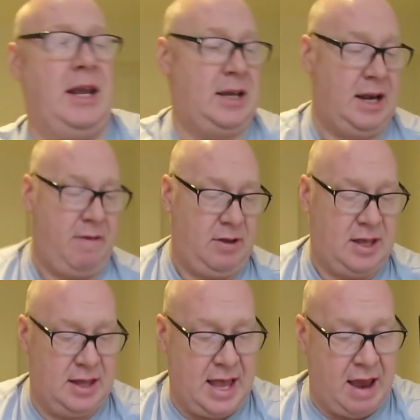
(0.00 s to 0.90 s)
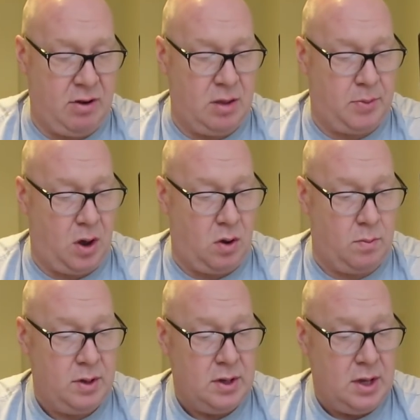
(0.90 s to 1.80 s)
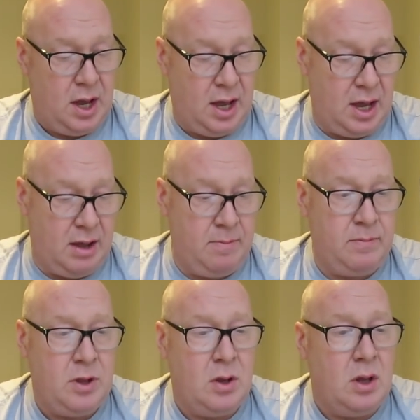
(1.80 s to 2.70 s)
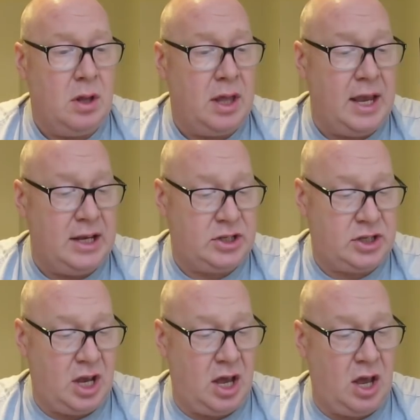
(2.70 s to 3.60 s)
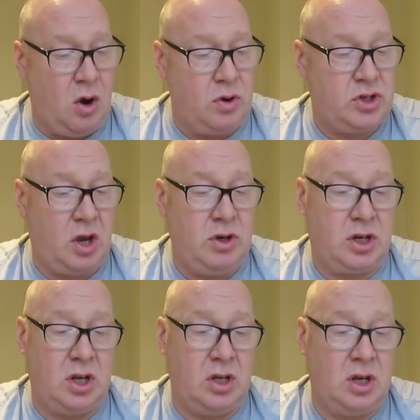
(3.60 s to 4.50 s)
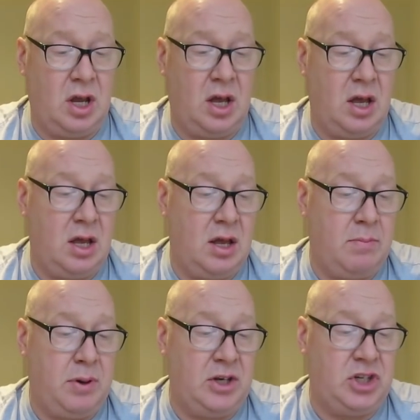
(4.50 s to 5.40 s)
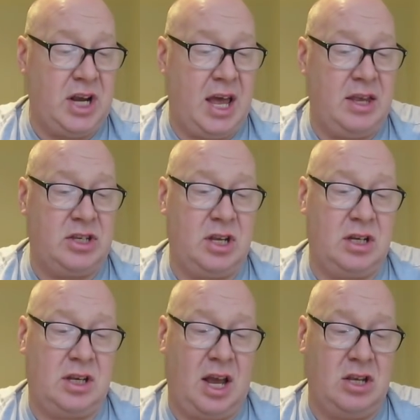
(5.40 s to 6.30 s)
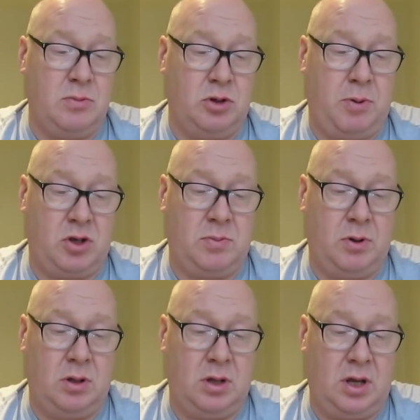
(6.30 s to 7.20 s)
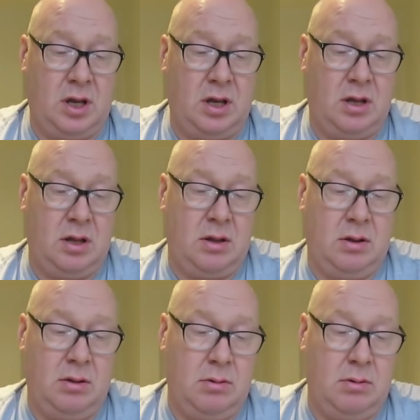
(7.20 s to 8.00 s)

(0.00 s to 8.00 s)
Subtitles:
the link and everything there at the bottom. It's also, you can please share this and get as much possible to